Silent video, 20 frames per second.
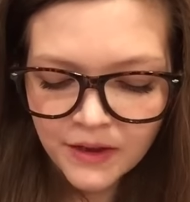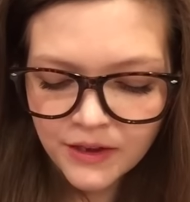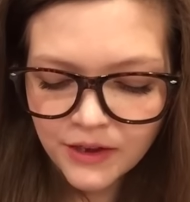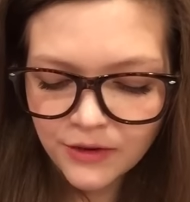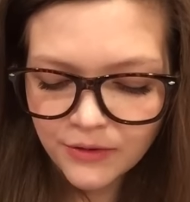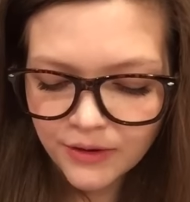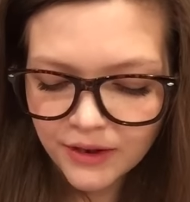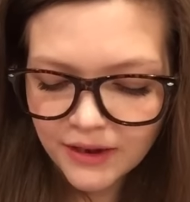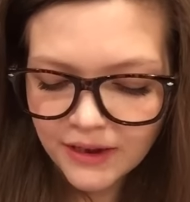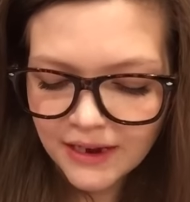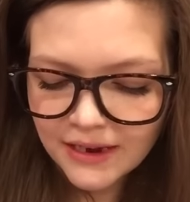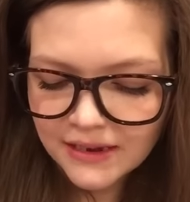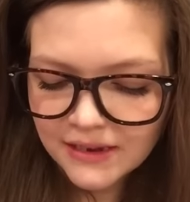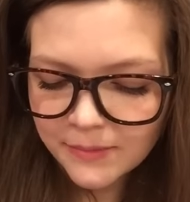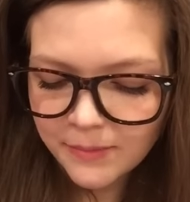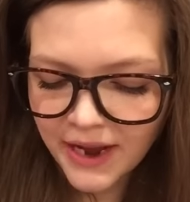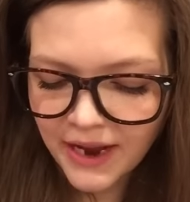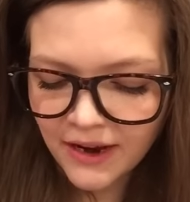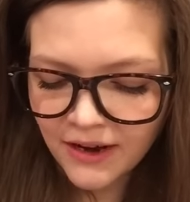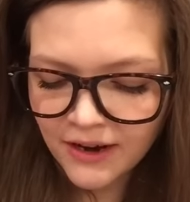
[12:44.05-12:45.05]
You really
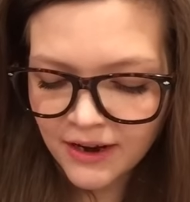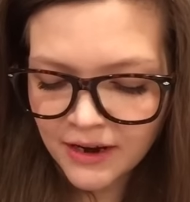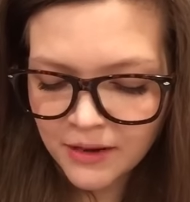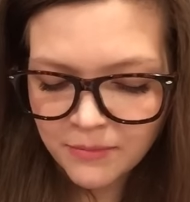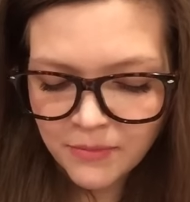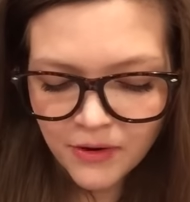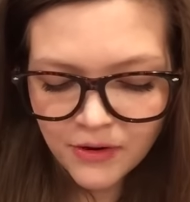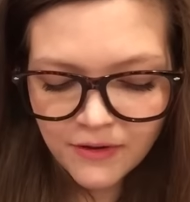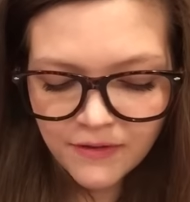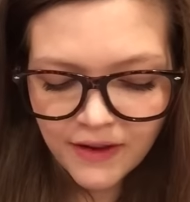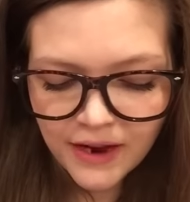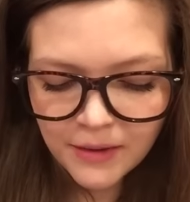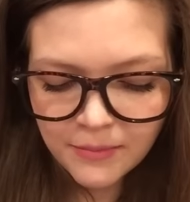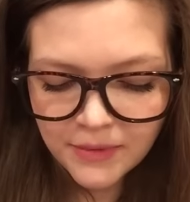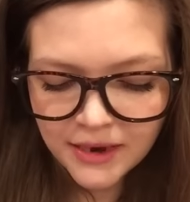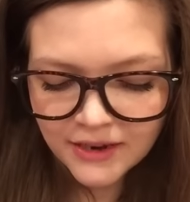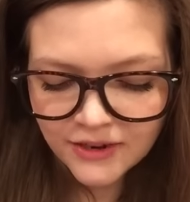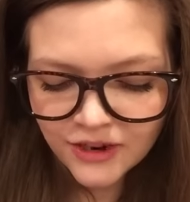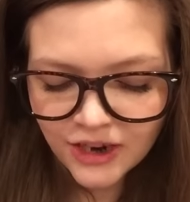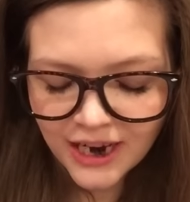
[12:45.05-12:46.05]
inspire and motivate
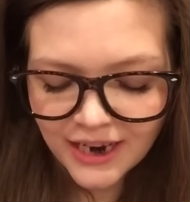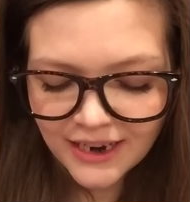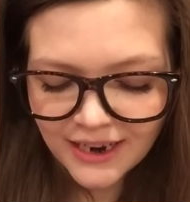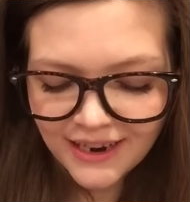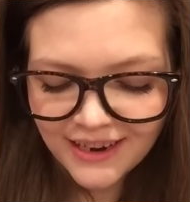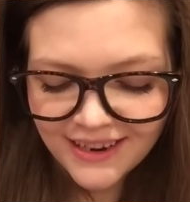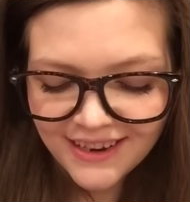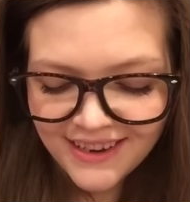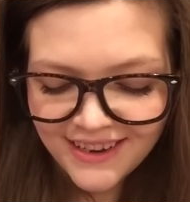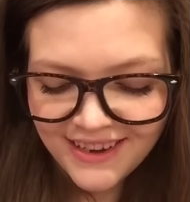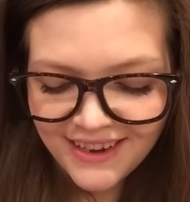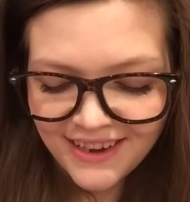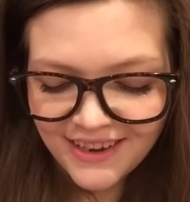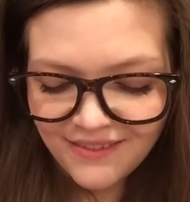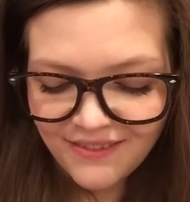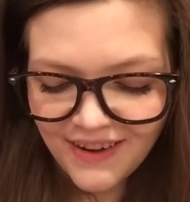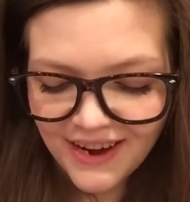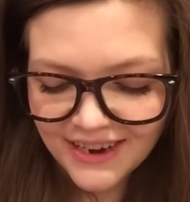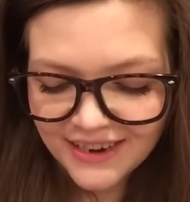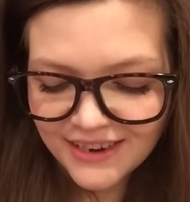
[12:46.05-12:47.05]
me, Shanny.
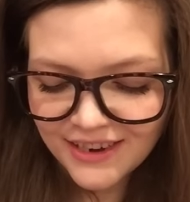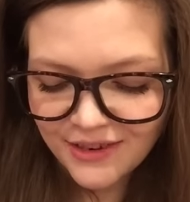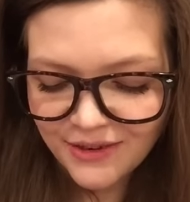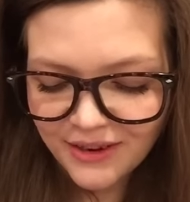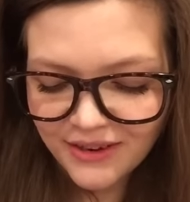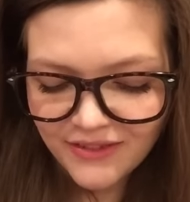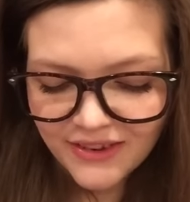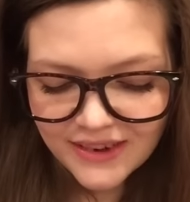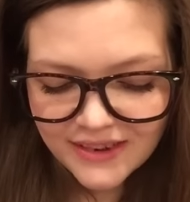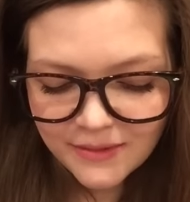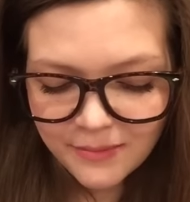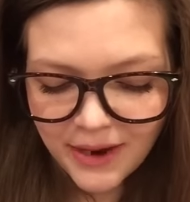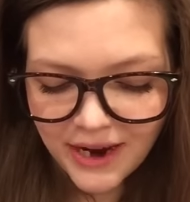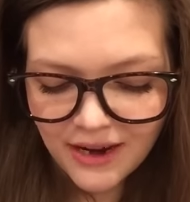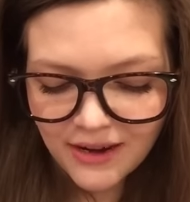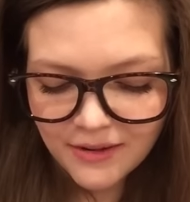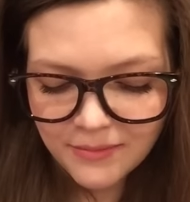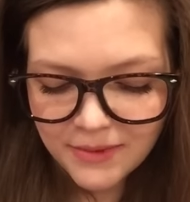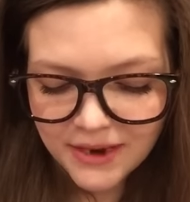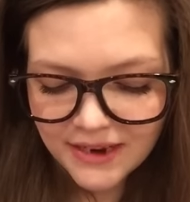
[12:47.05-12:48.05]
In fact, you have
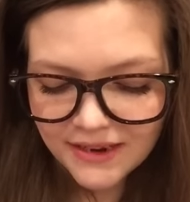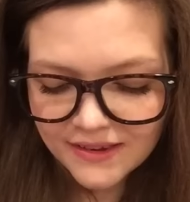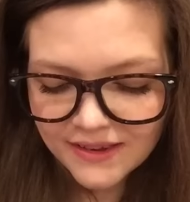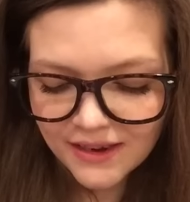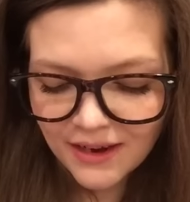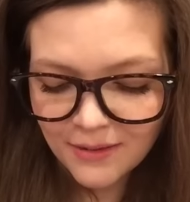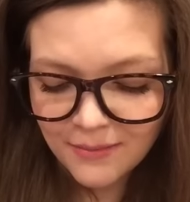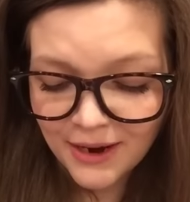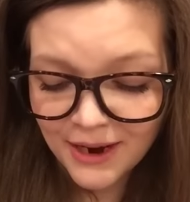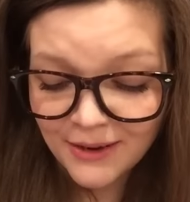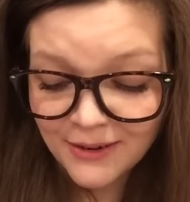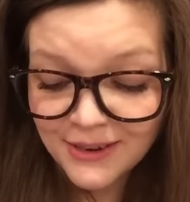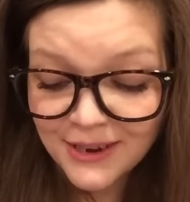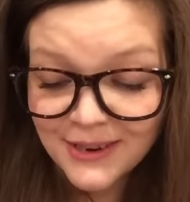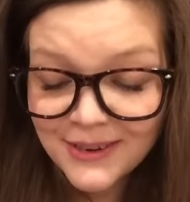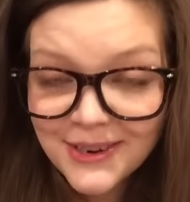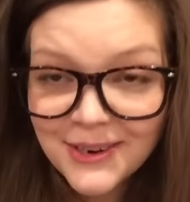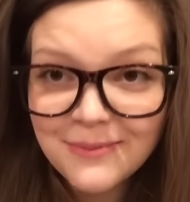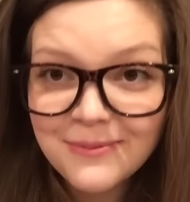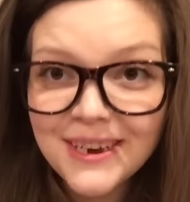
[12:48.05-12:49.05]
inspired me to start my own
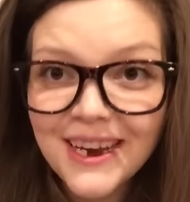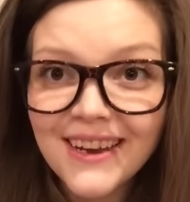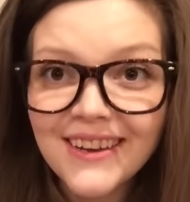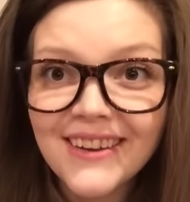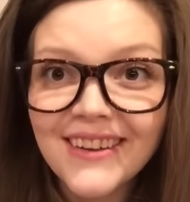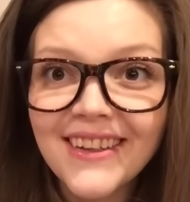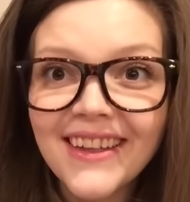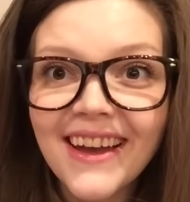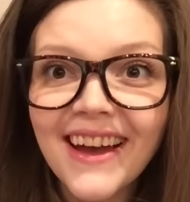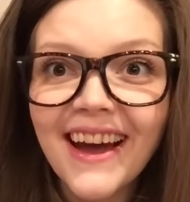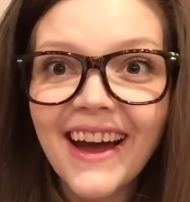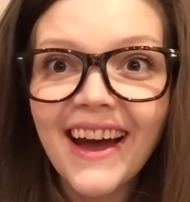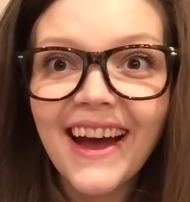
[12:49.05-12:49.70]
YouTube channel.